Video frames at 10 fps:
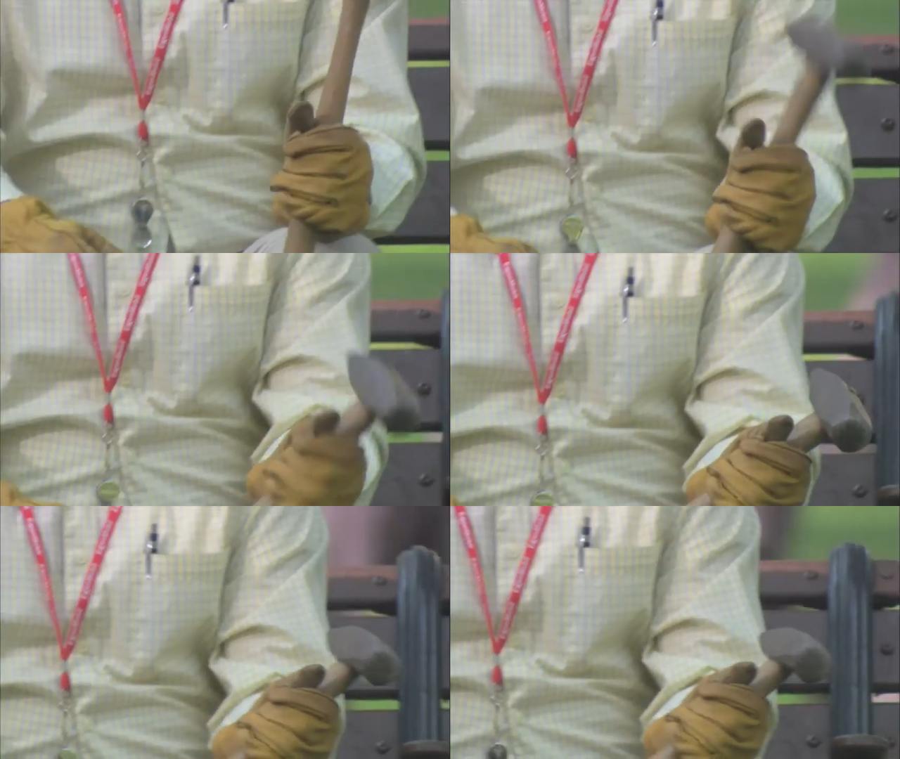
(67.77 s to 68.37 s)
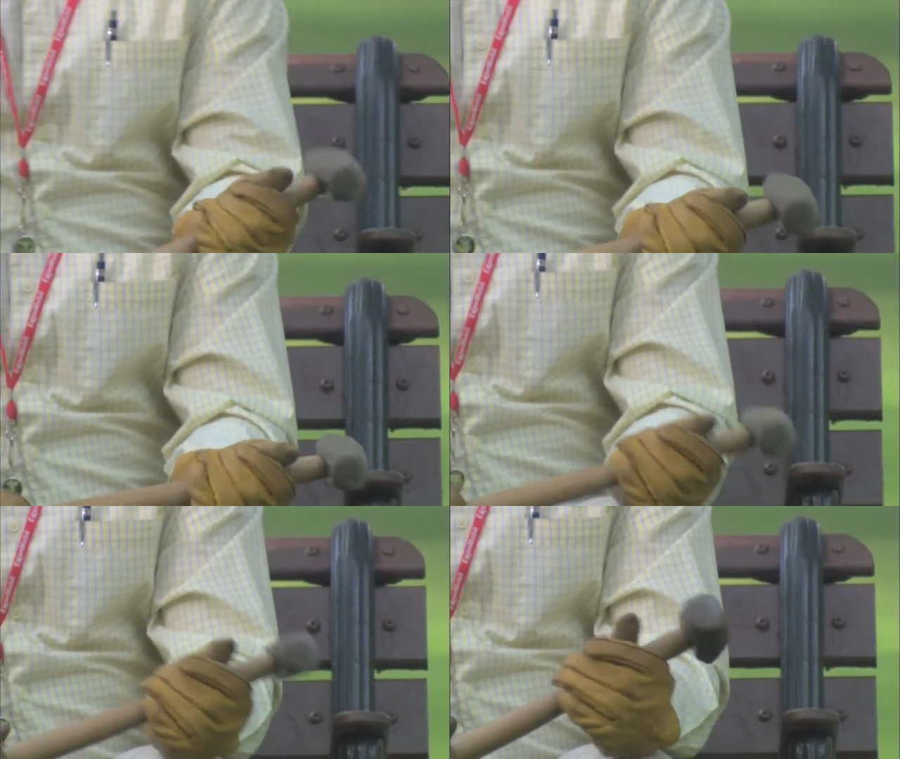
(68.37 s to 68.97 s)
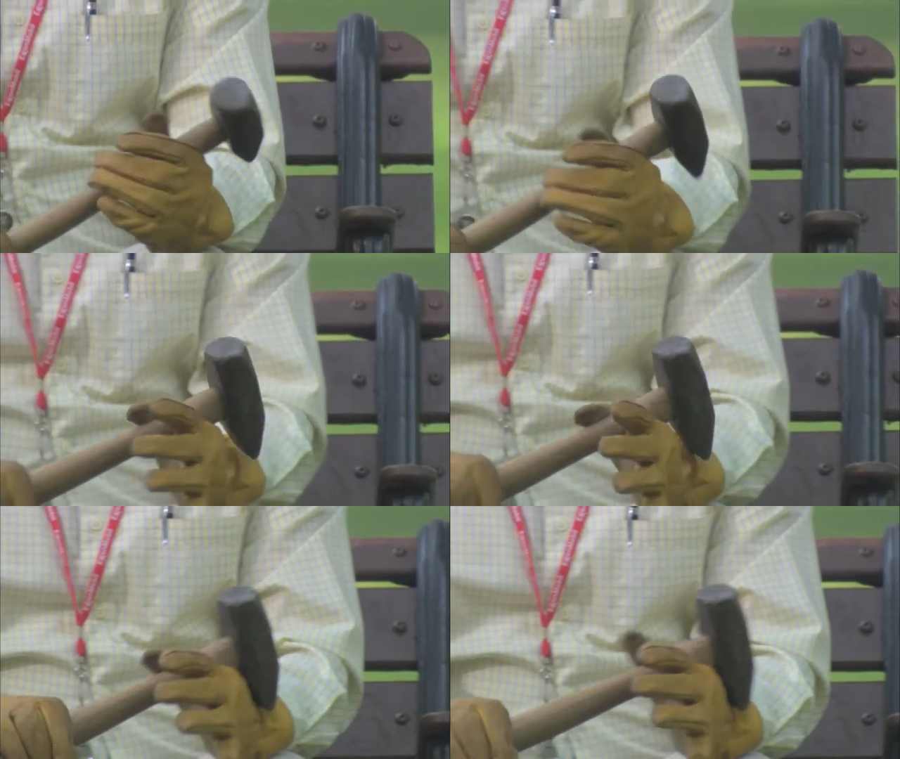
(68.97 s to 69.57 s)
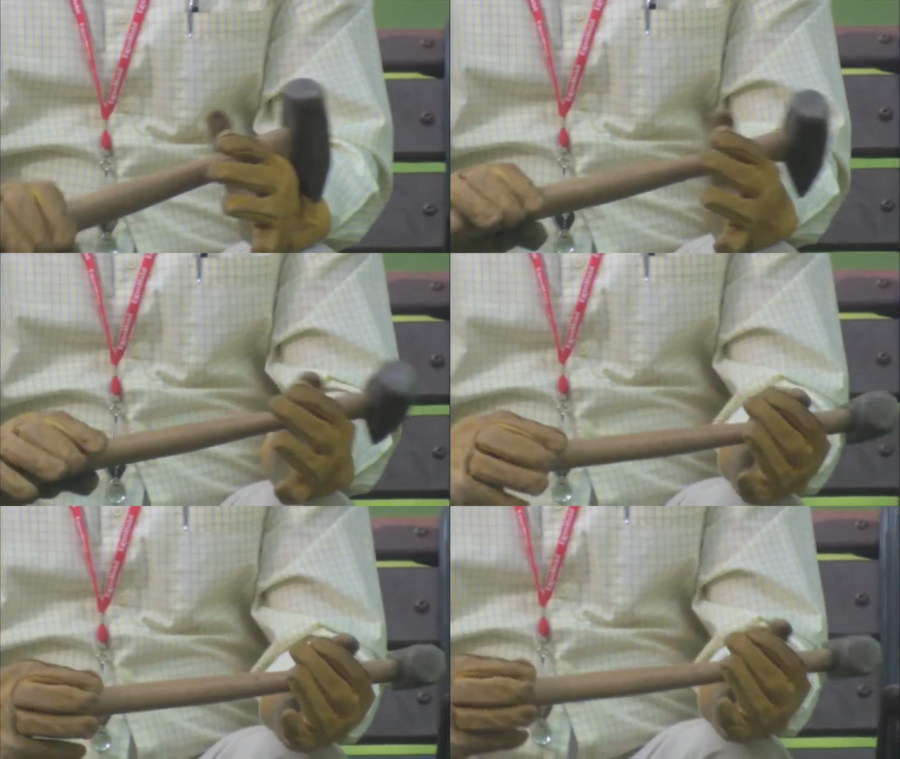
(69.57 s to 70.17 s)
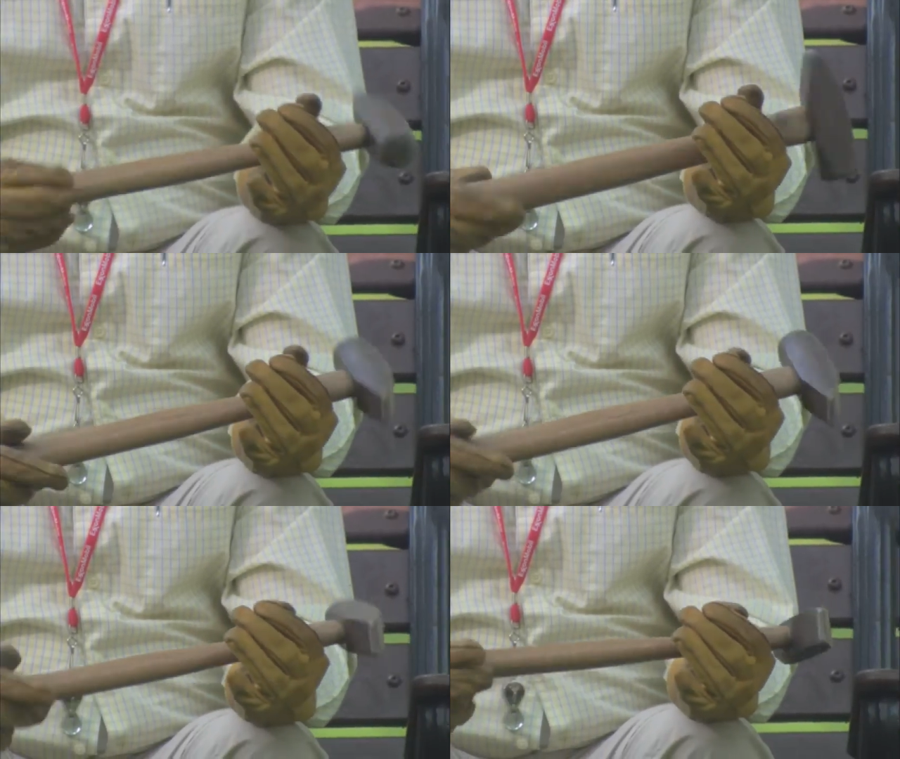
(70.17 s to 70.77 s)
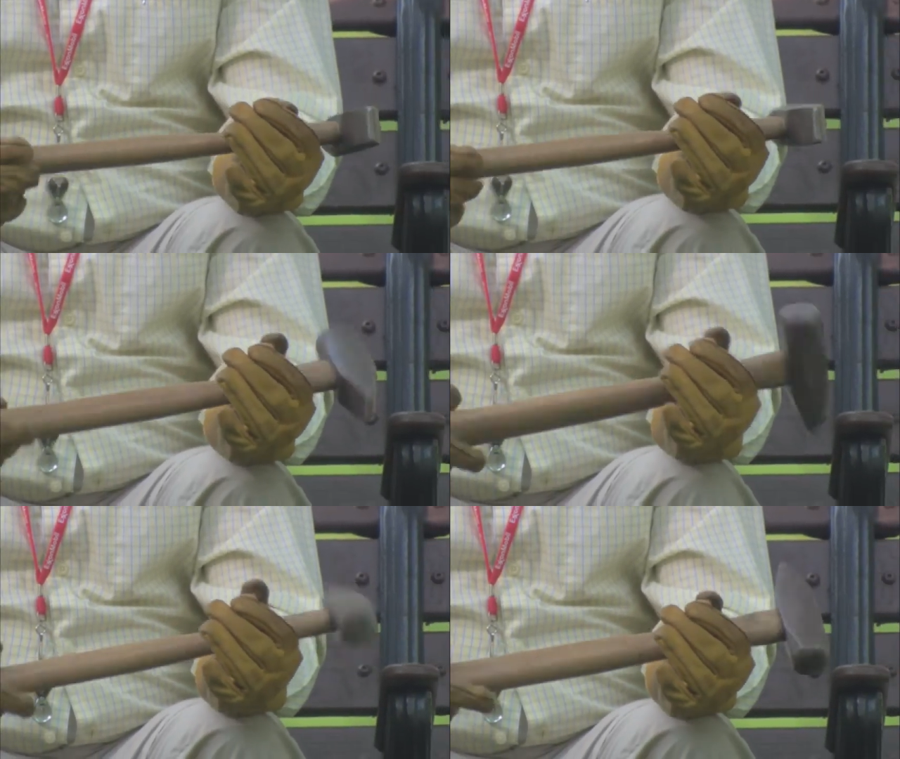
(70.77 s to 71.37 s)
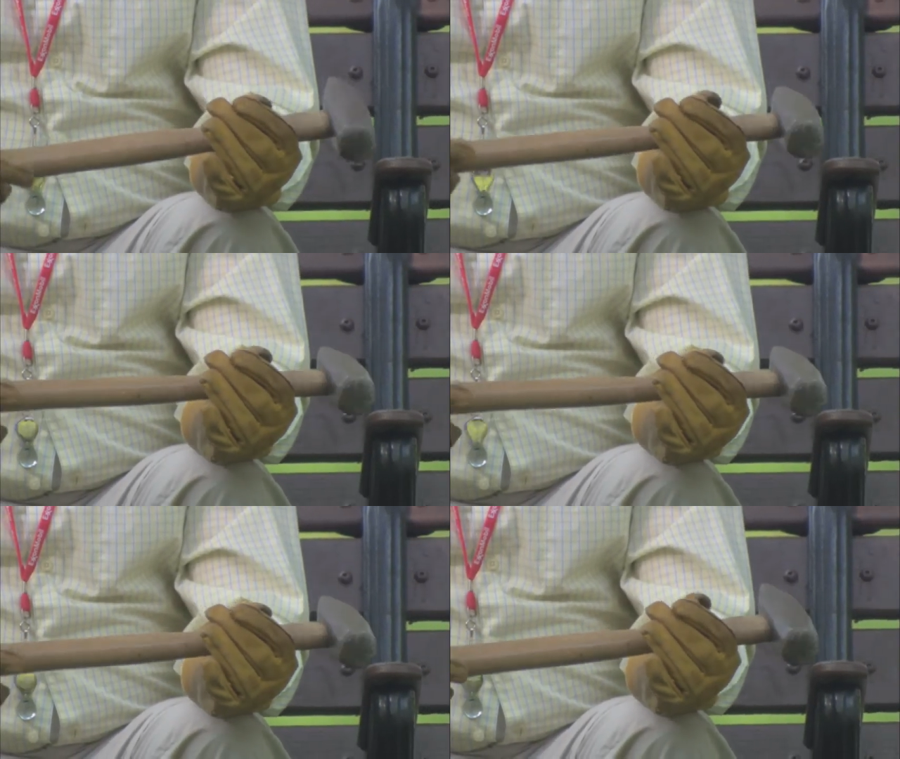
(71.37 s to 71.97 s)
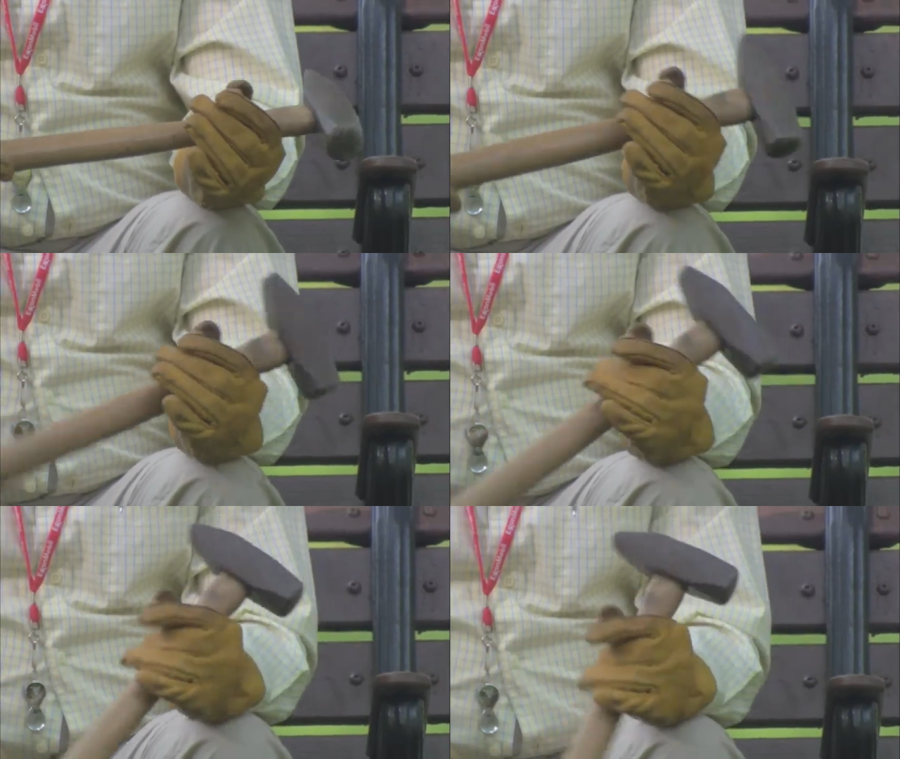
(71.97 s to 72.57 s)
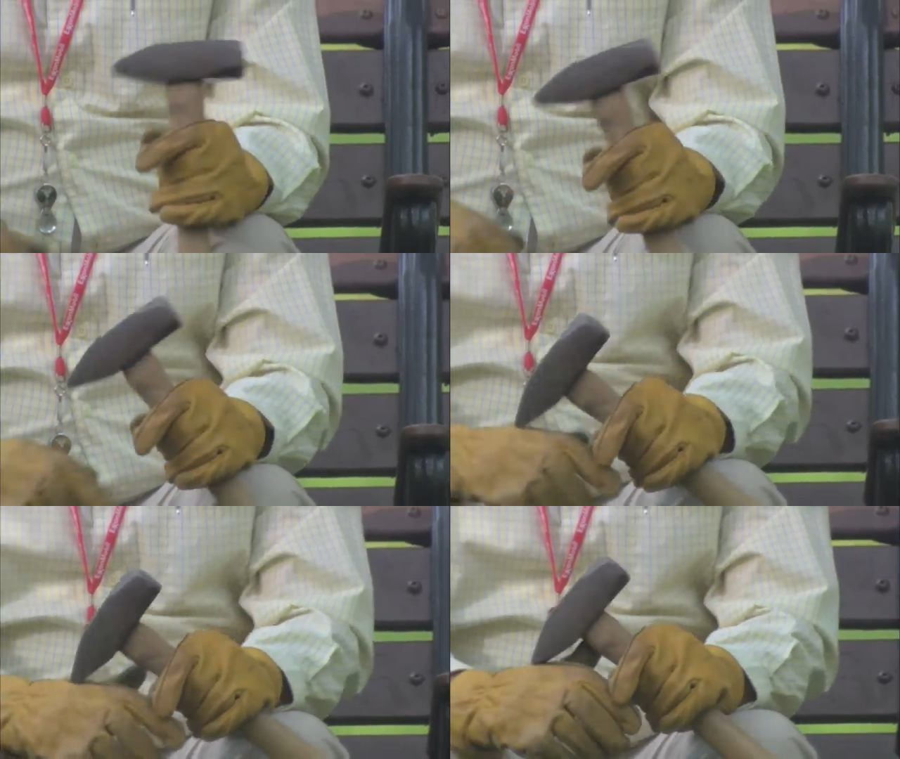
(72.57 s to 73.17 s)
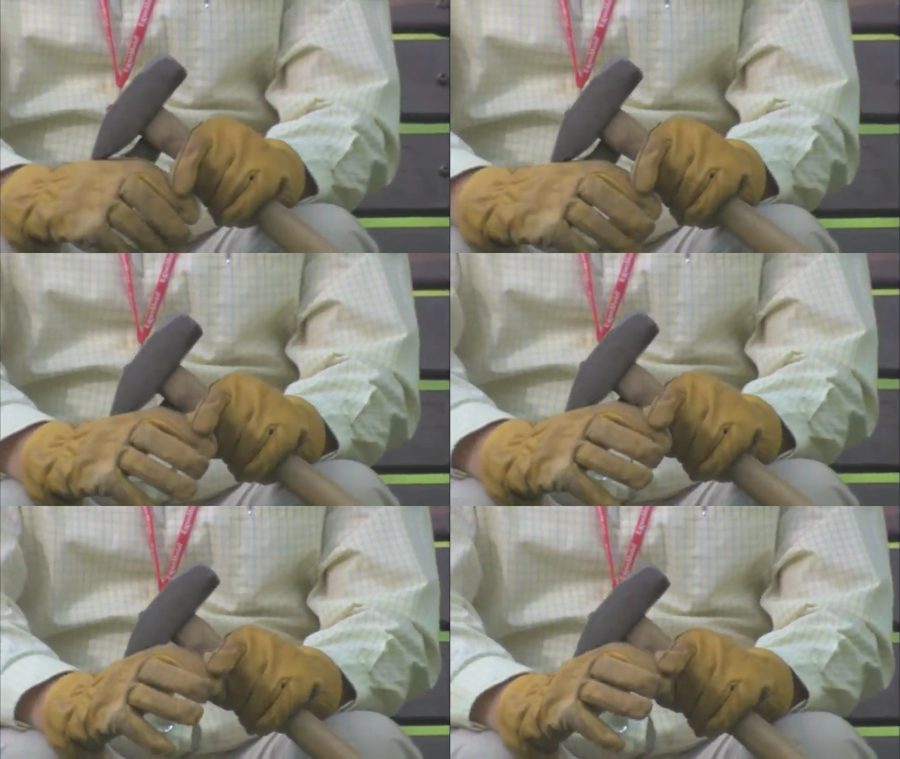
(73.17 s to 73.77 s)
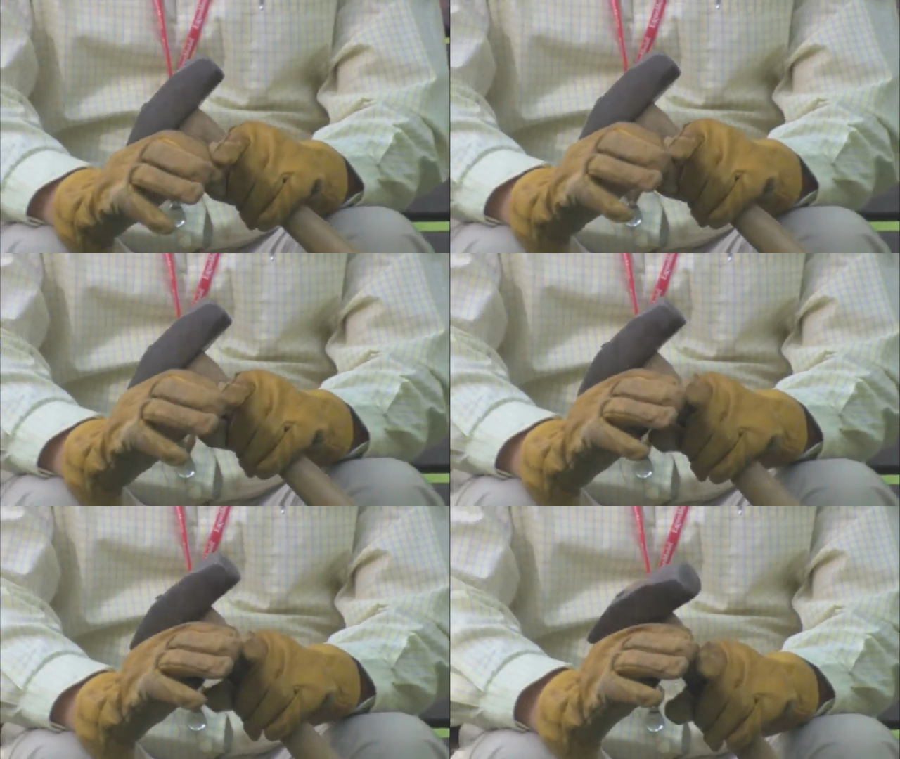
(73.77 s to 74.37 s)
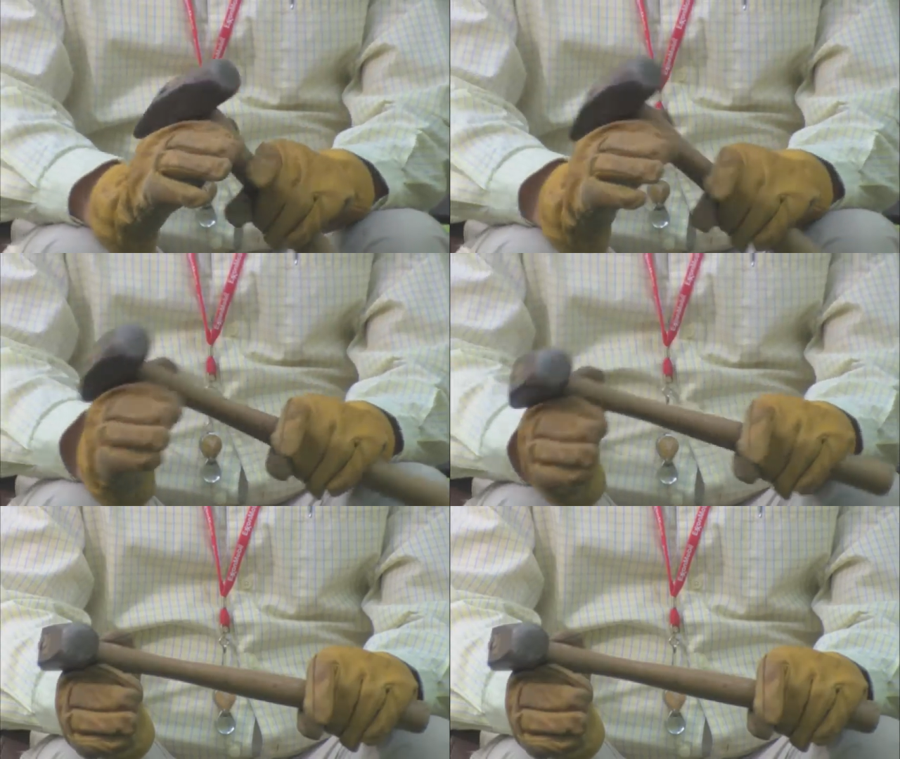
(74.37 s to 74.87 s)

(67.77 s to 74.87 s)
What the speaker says: (no speaker visible)